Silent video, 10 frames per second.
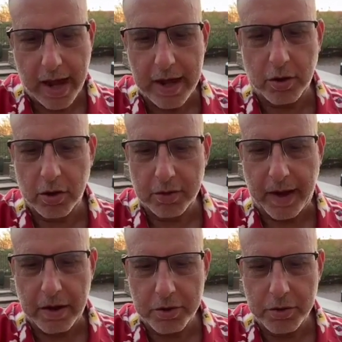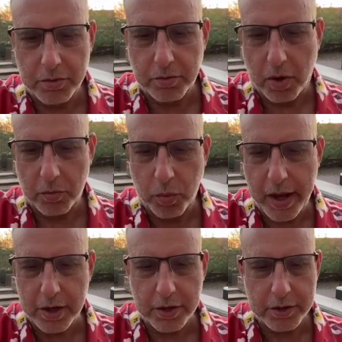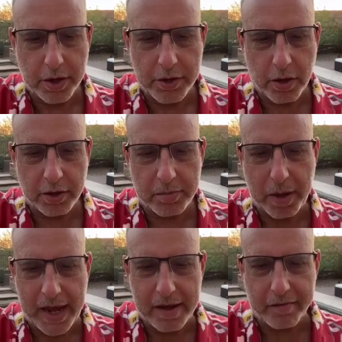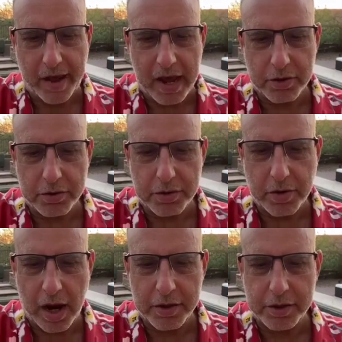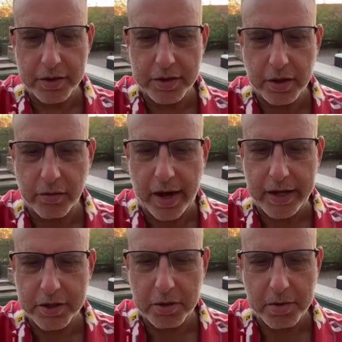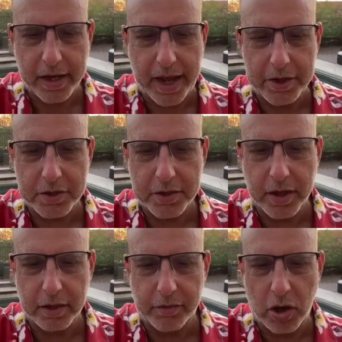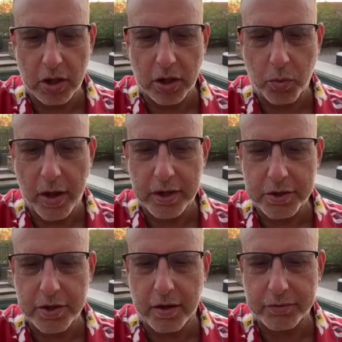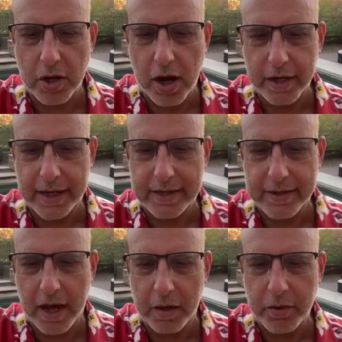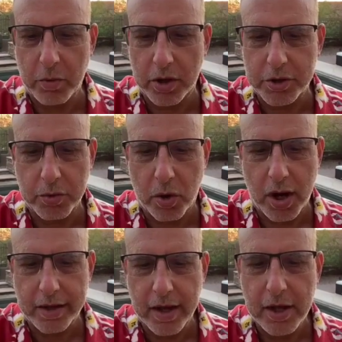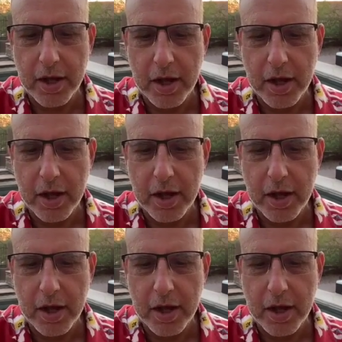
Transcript: not all about you. Winners know that paying value to others is the greatest communication skill of all. A winner's self talk is tell me what you want.